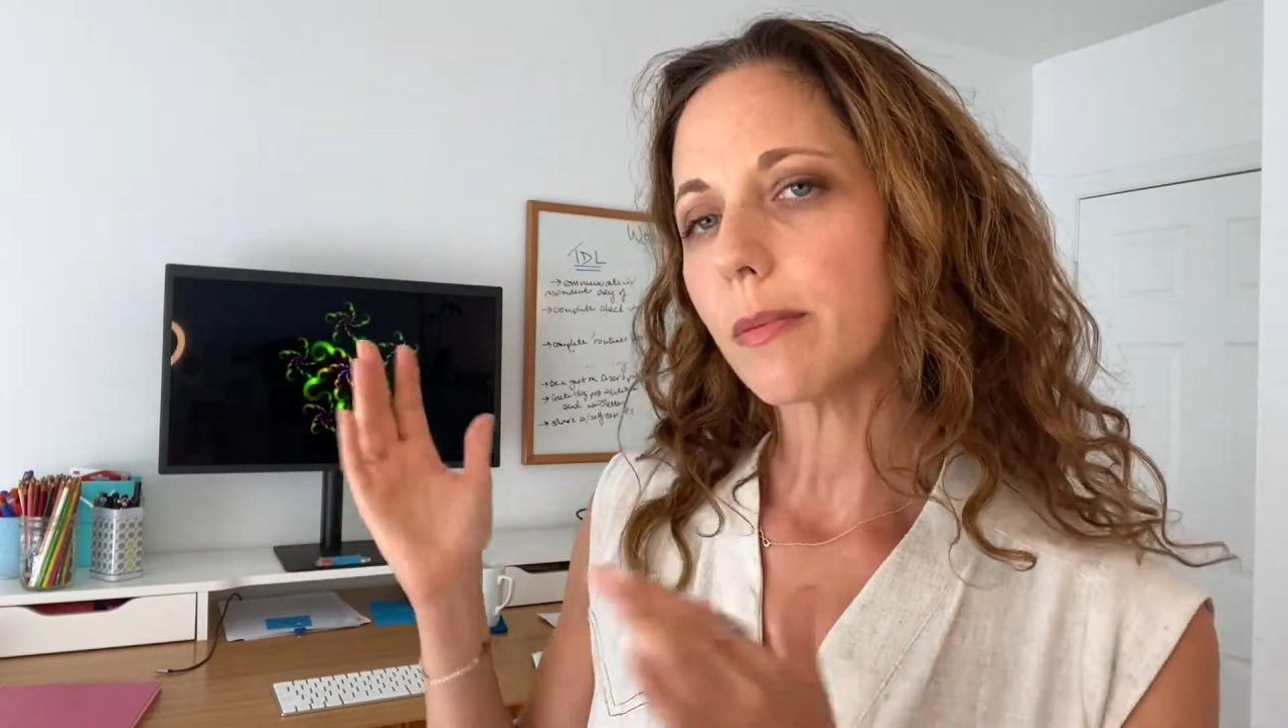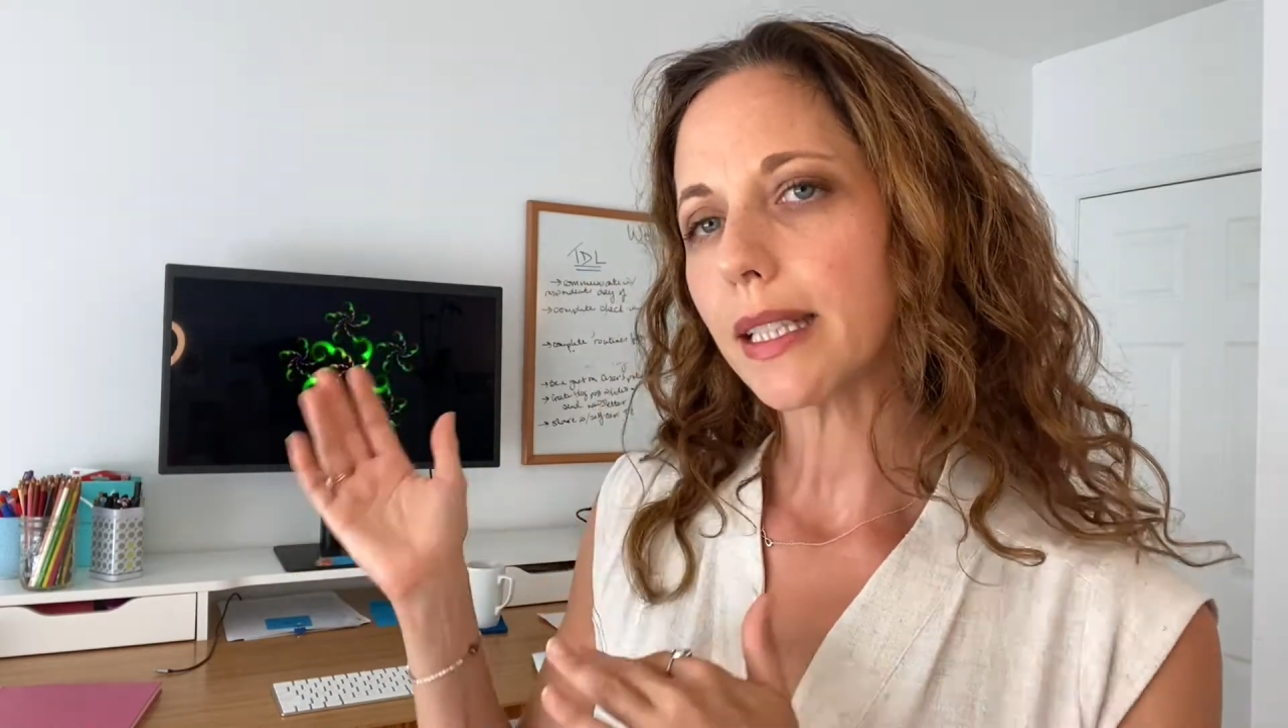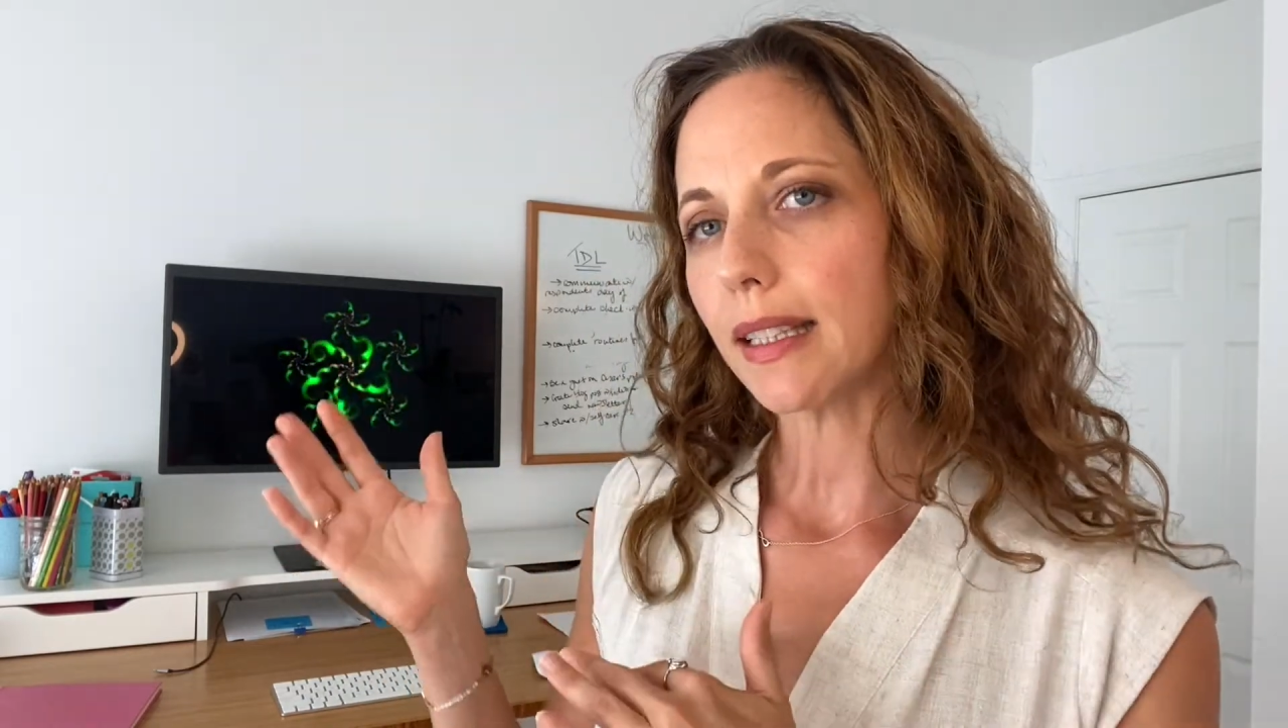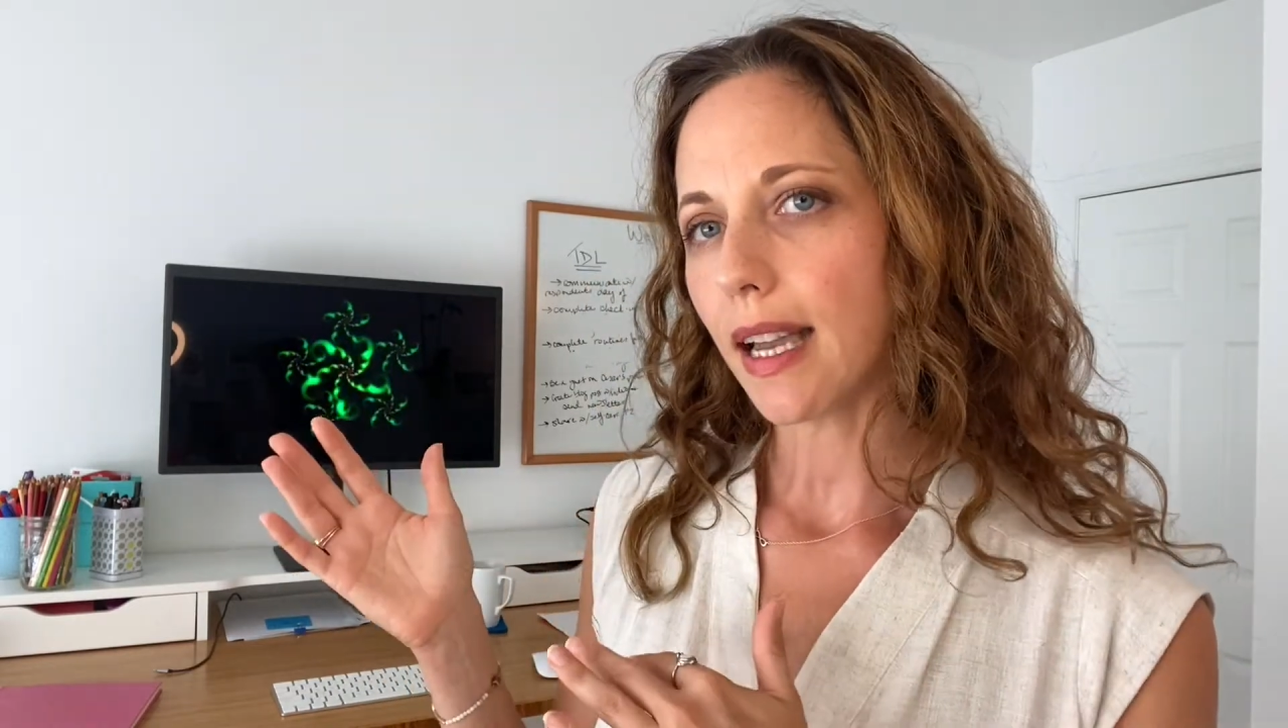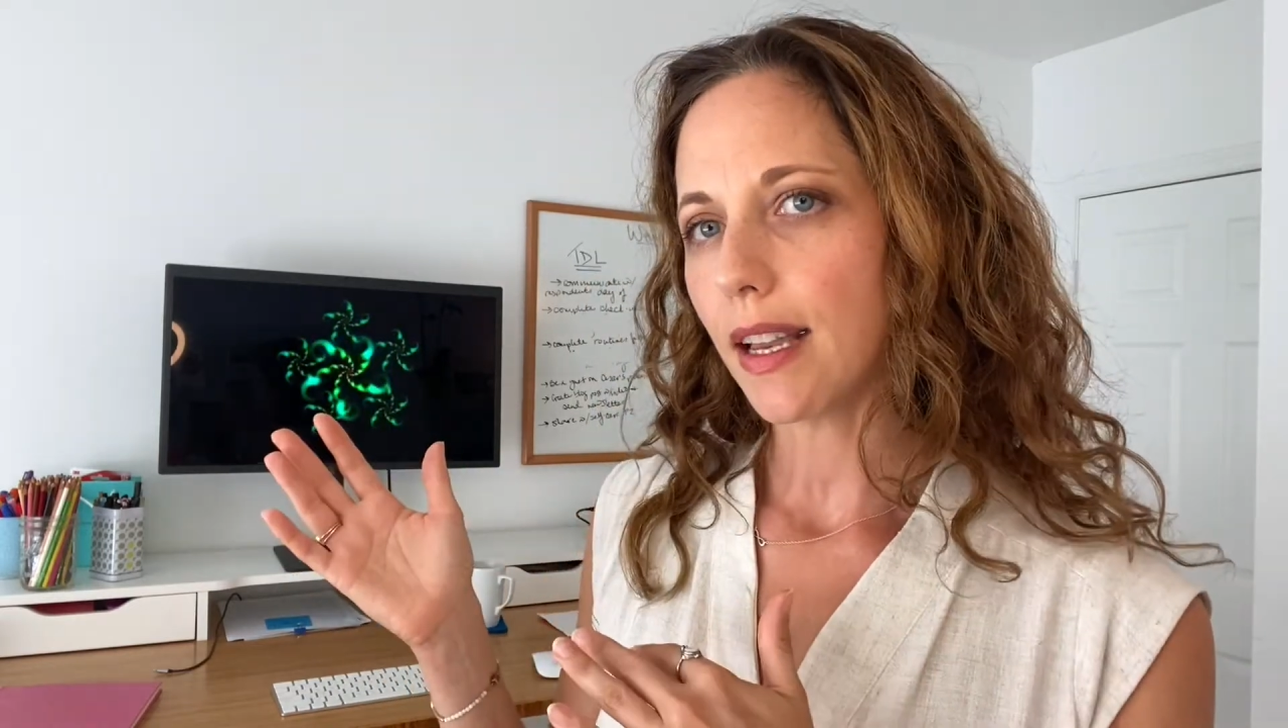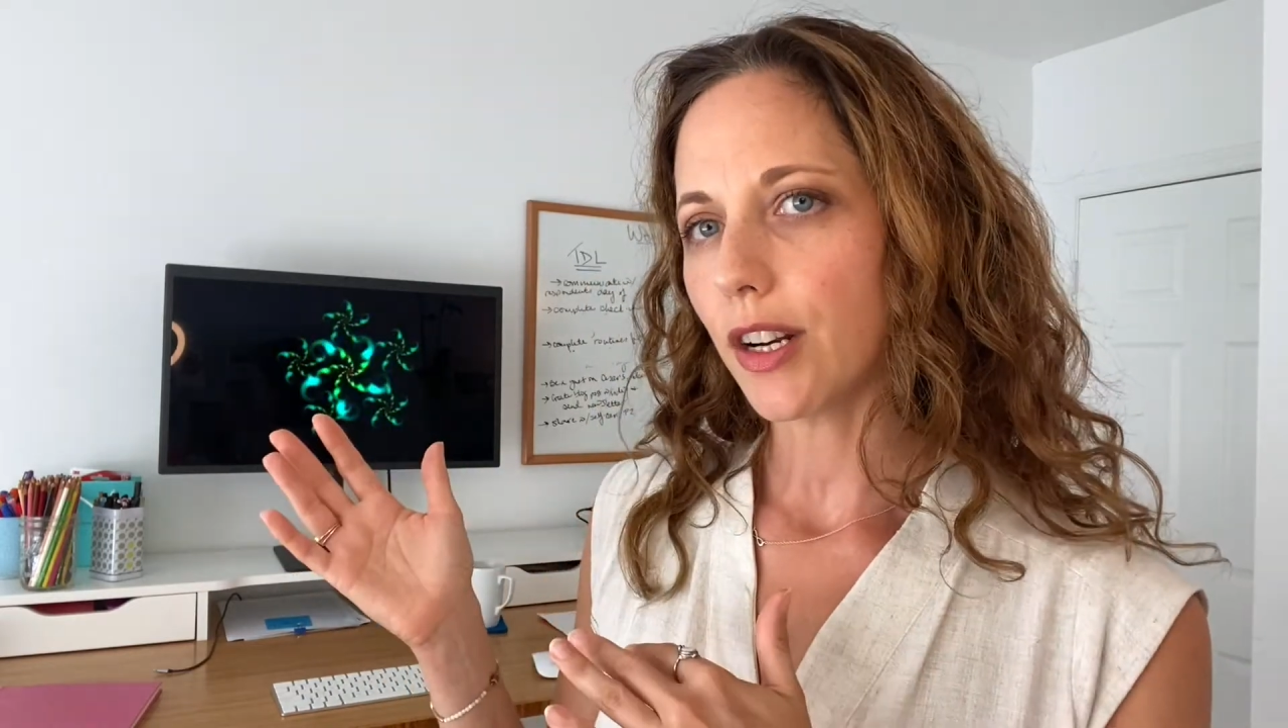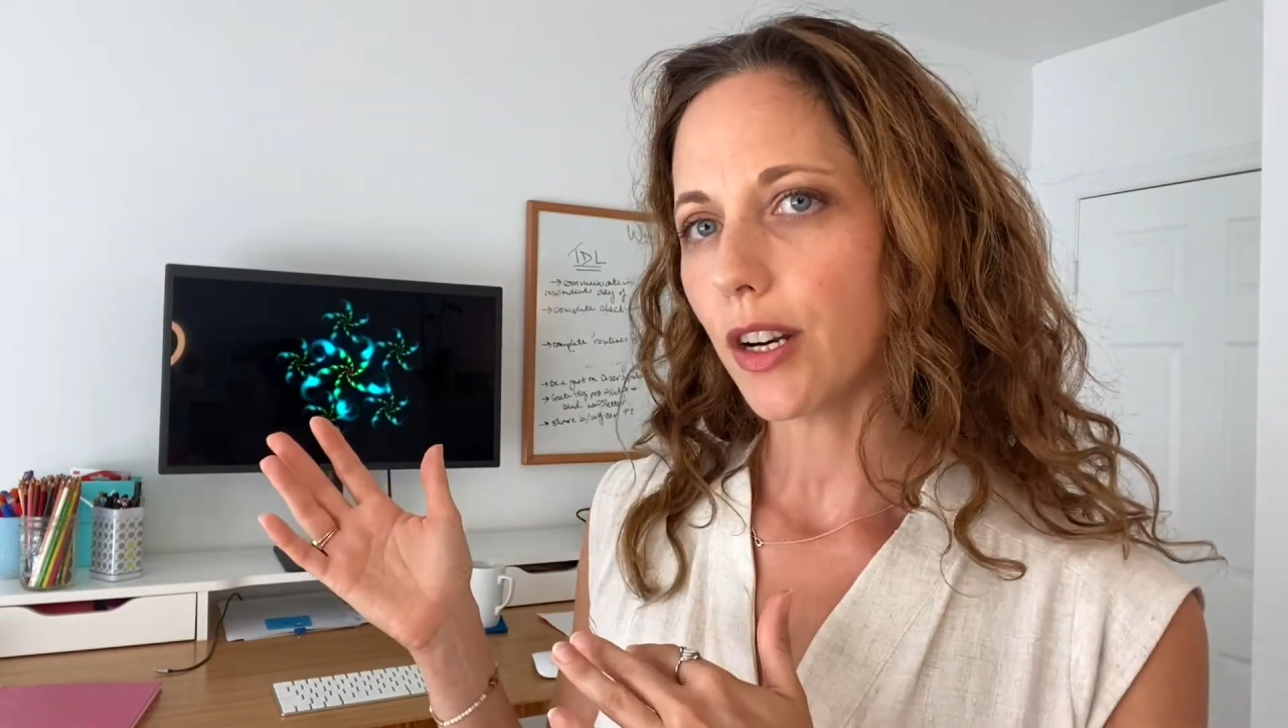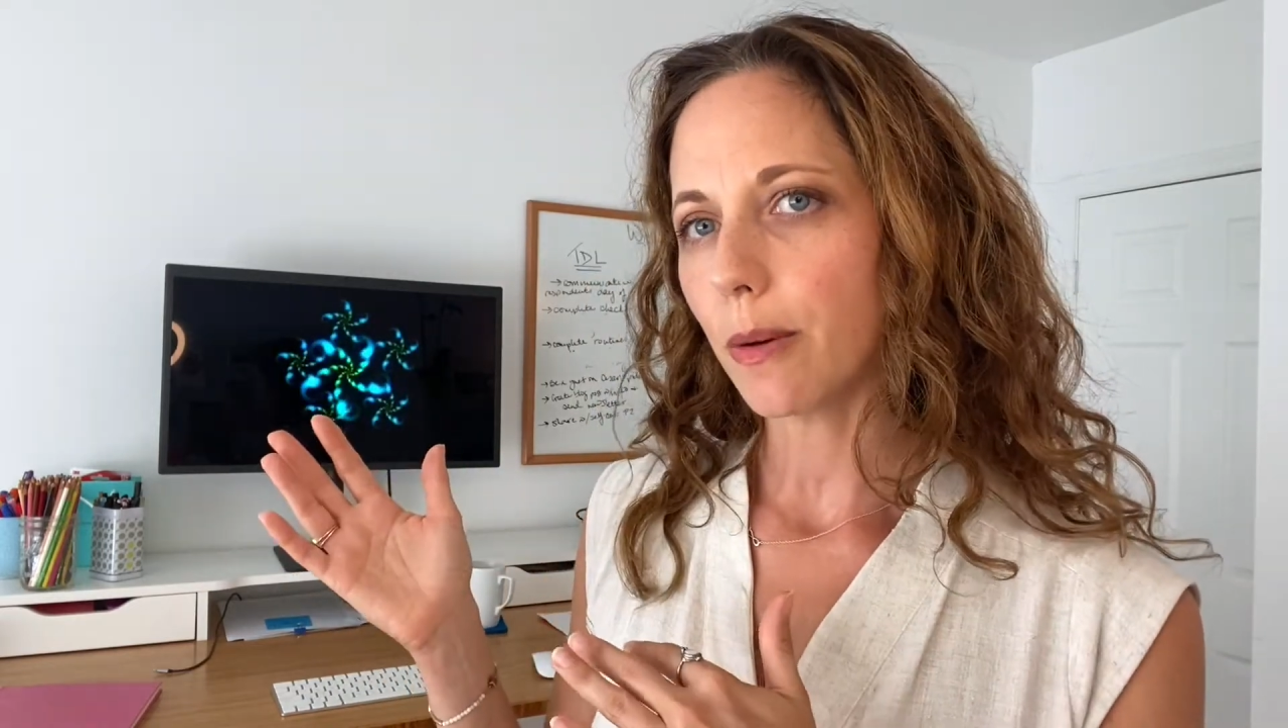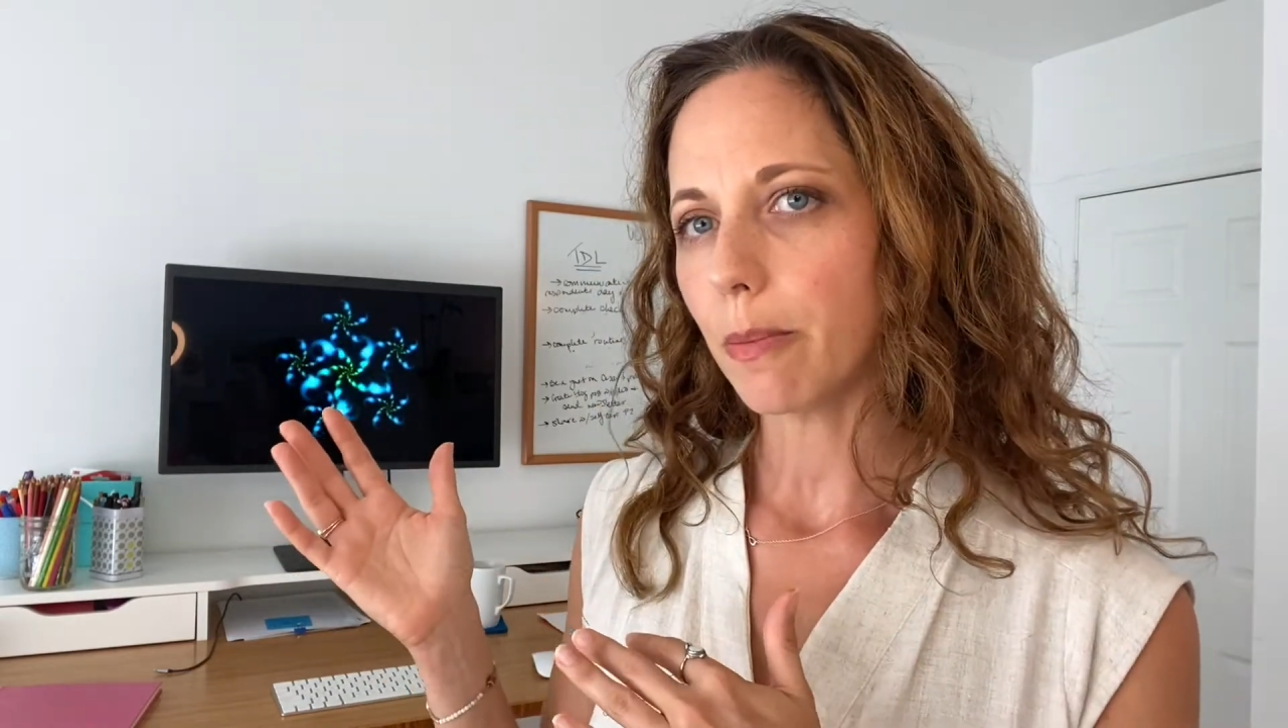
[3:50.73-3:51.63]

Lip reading: bit later